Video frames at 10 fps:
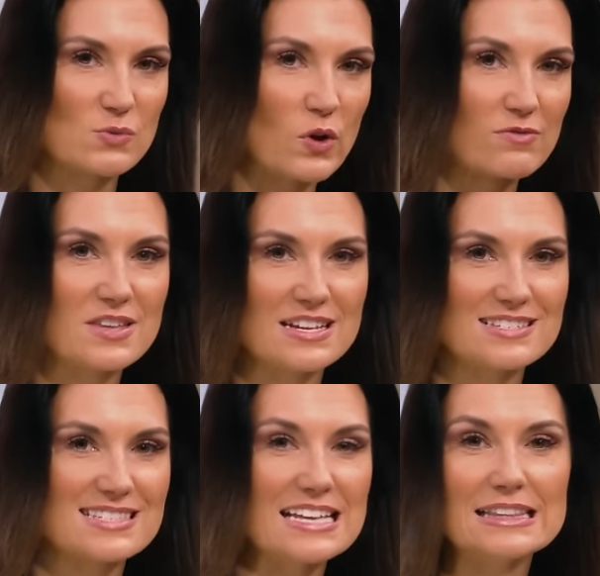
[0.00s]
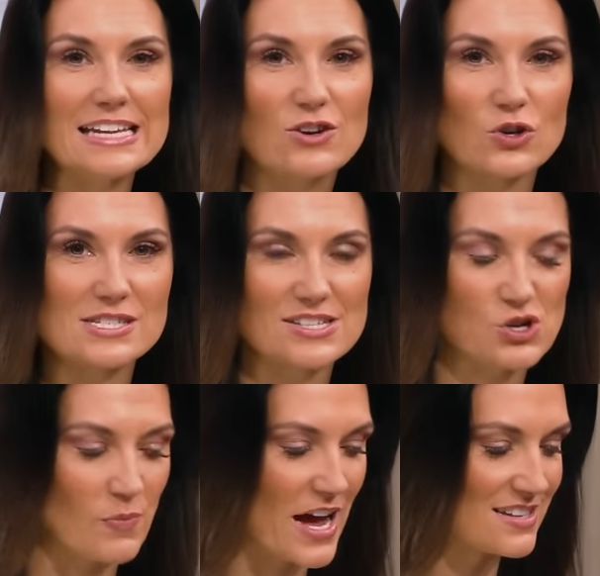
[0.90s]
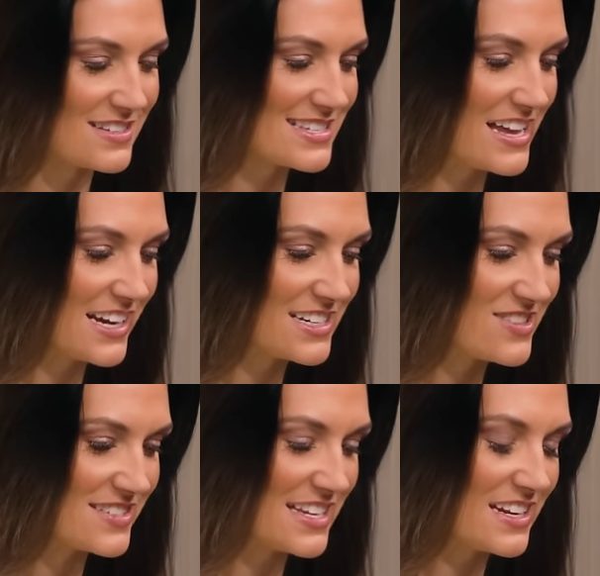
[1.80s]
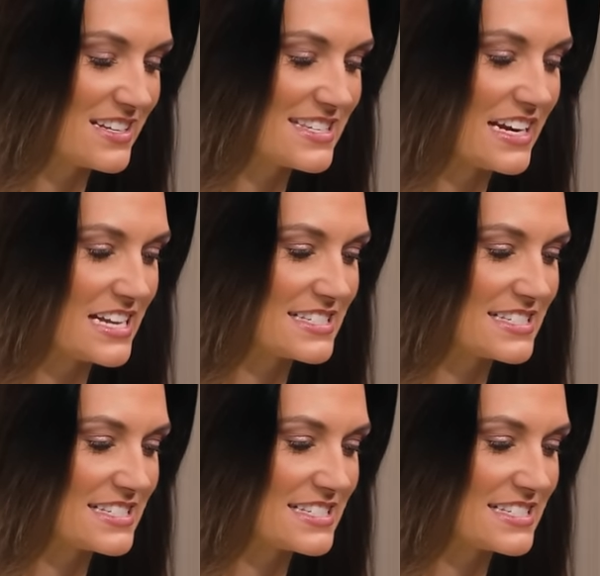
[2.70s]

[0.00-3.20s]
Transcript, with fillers: one of these illegals that Joe Biden is letting into the city.